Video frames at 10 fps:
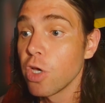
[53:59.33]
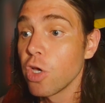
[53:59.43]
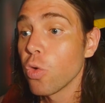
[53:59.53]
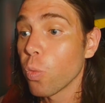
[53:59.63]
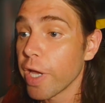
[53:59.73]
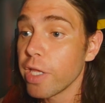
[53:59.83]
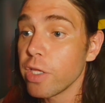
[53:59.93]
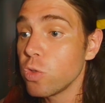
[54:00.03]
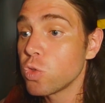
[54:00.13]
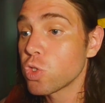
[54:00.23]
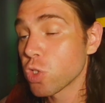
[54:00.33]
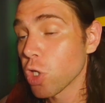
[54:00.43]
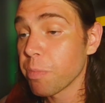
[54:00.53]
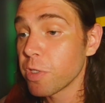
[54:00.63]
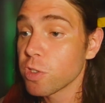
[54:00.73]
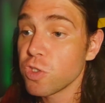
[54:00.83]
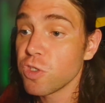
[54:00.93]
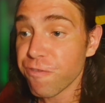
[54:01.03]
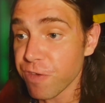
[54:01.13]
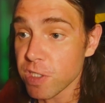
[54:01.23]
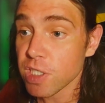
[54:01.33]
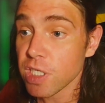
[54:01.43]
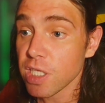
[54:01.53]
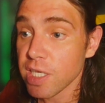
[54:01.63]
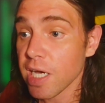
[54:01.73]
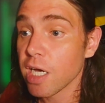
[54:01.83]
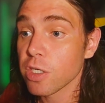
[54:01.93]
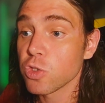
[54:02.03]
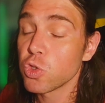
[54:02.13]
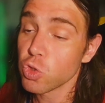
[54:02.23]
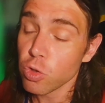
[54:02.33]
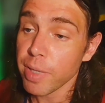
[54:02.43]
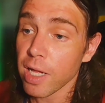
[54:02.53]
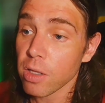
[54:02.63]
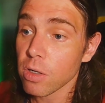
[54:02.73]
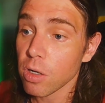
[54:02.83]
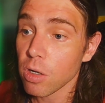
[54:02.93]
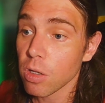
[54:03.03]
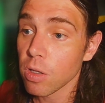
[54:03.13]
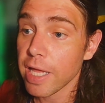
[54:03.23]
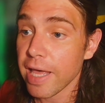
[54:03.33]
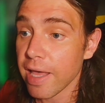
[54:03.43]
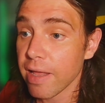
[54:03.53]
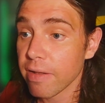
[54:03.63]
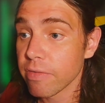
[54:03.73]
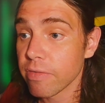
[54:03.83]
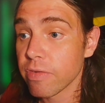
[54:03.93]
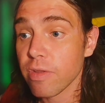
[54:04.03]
when you stop, because you physically can't consume alcohol and